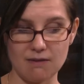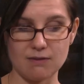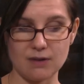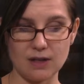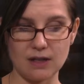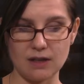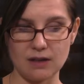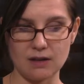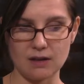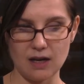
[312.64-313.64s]

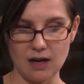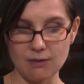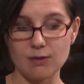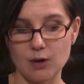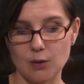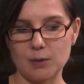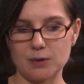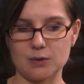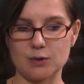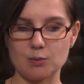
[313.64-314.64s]
every
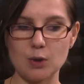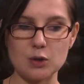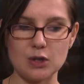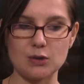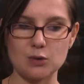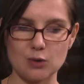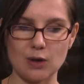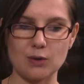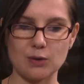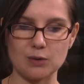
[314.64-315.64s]
open source project
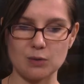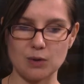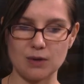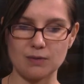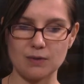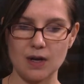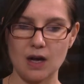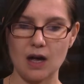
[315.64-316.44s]
struggles with